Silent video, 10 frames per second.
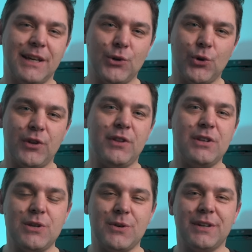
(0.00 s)
in order
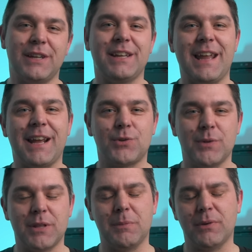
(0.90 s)
that you can connect
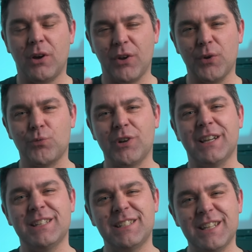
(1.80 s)
with them on a really